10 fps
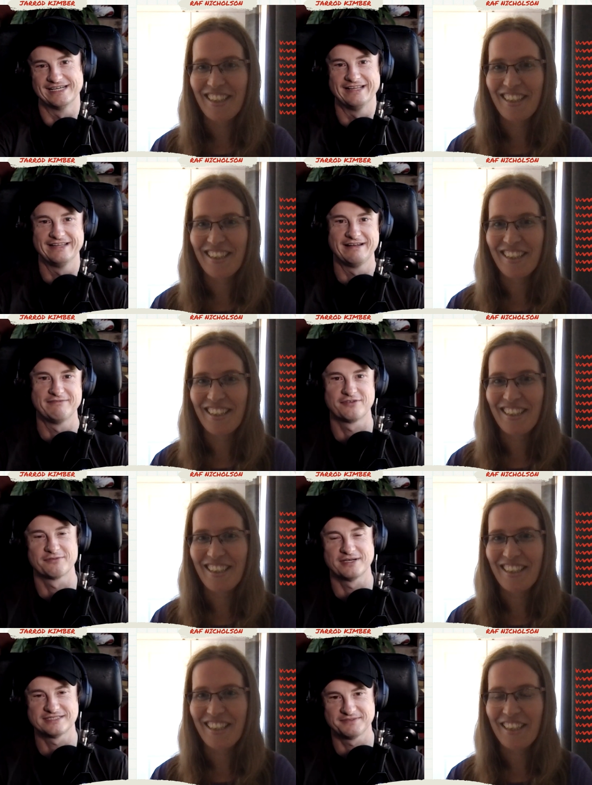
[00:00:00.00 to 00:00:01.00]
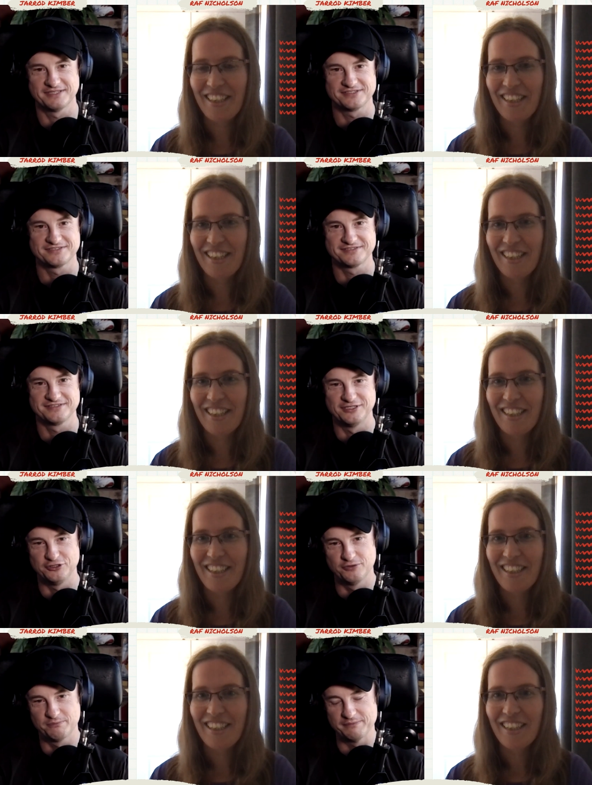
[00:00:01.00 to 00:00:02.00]
Speaker 1: And then for the rest of us, you know,
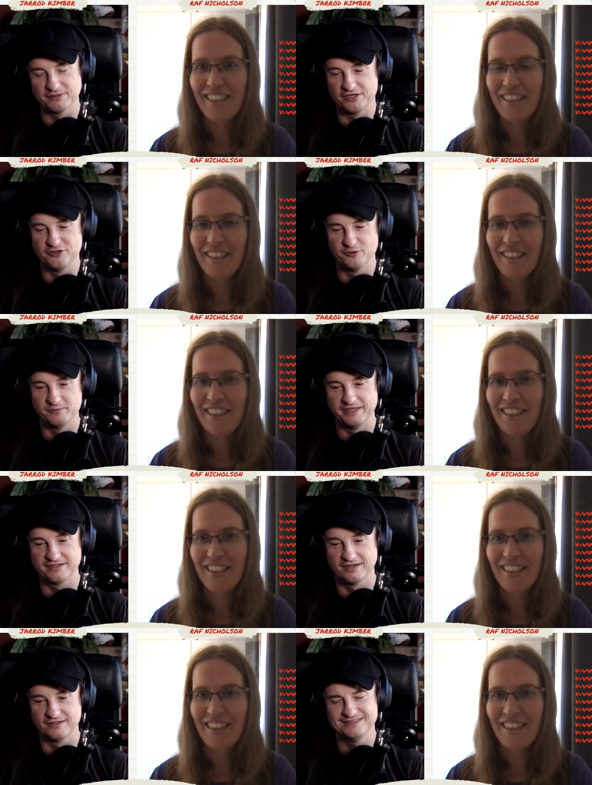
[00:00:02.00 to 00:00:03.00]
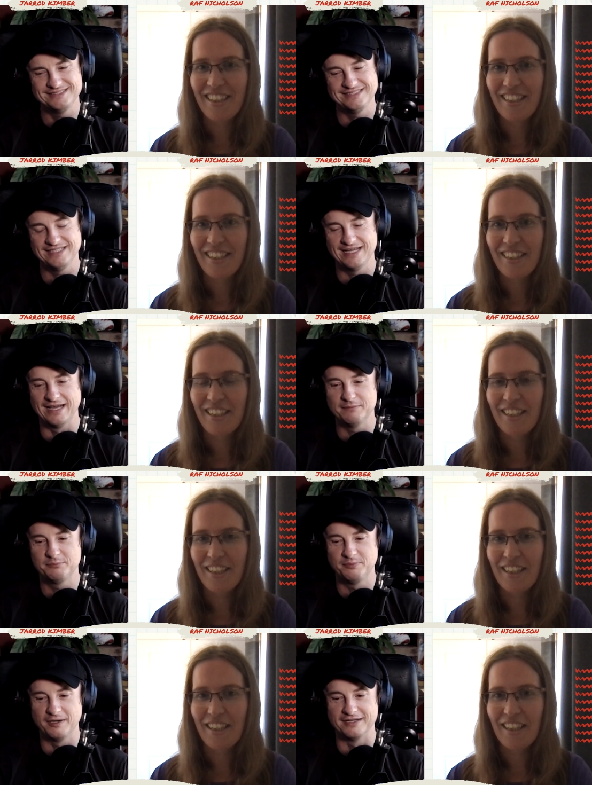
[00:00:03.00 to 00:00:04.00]
people like you and me to go, yeah,
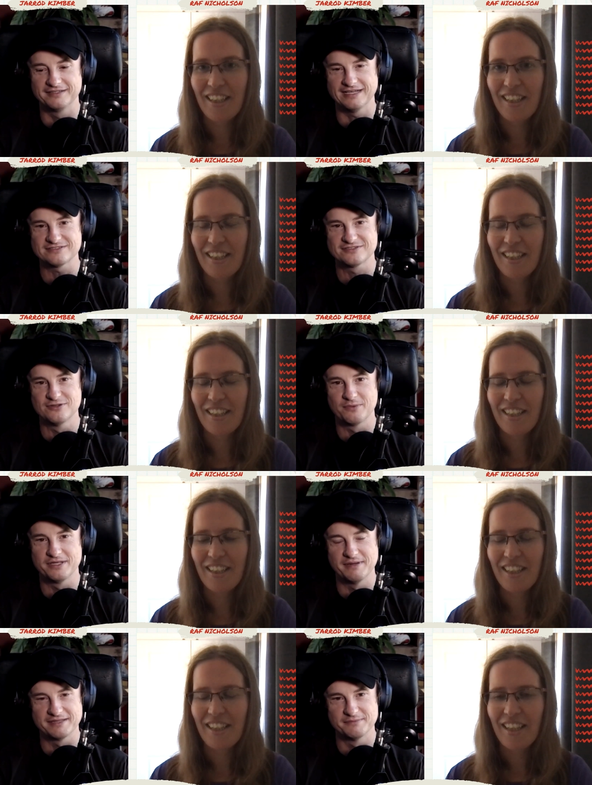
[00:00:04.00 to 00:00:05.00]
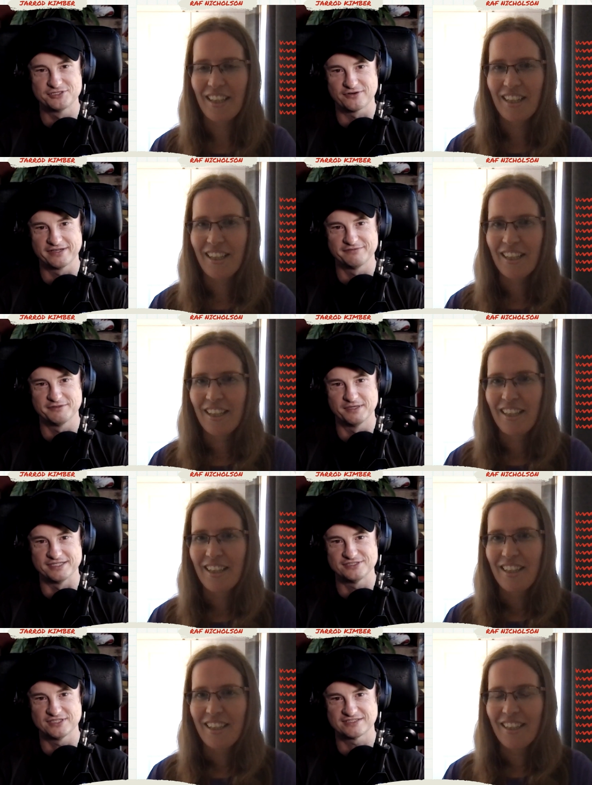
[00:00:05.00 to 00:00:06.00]
but that's not where you make the majority of your money. So
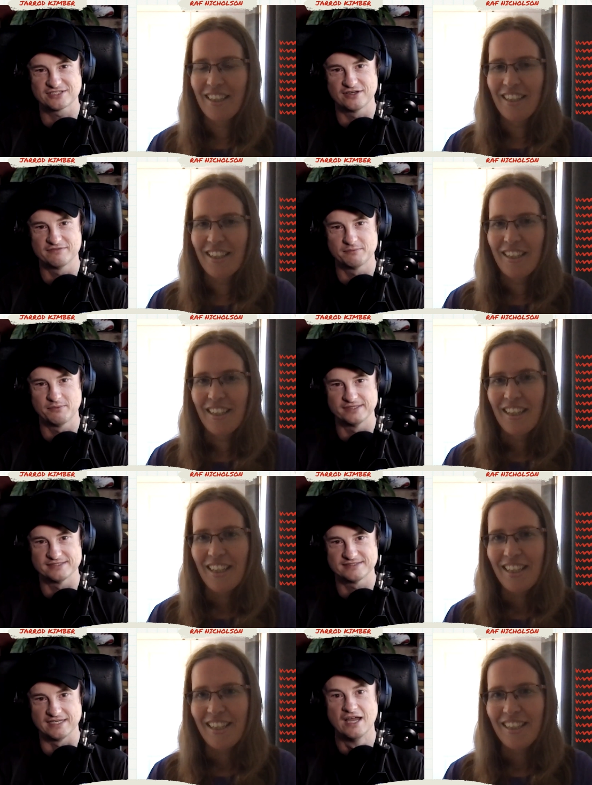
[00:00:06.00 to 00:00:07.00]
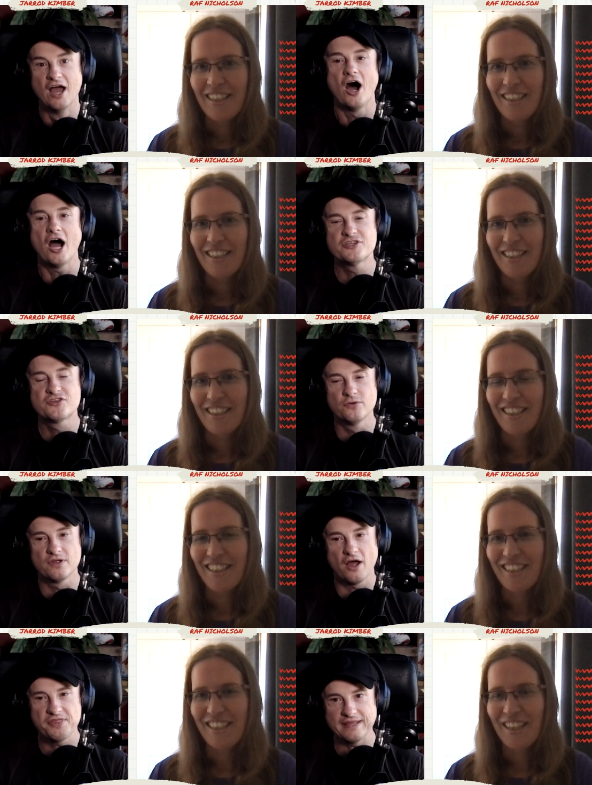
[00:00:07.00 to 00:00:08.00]
that's kind of a pointless thing. I do, I
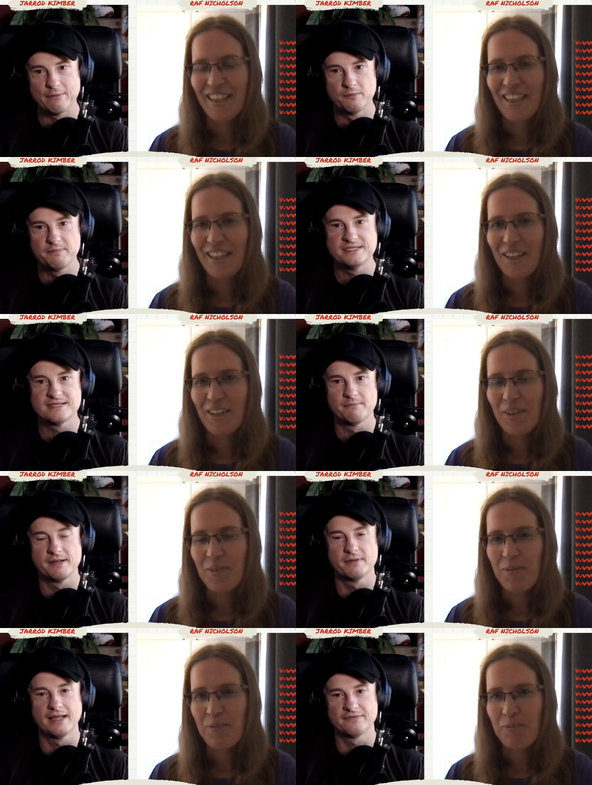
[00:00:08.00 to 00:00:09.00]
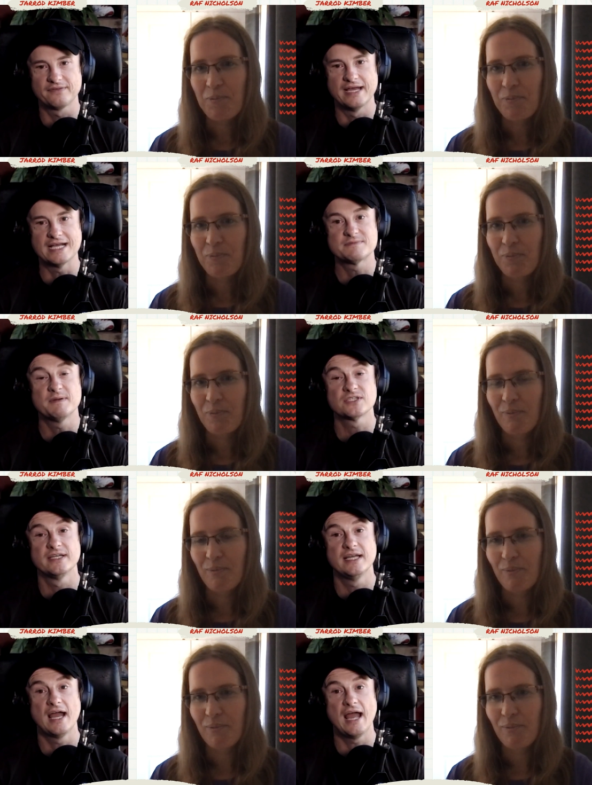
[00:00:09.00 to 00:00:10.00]
think there would be some people out there, especially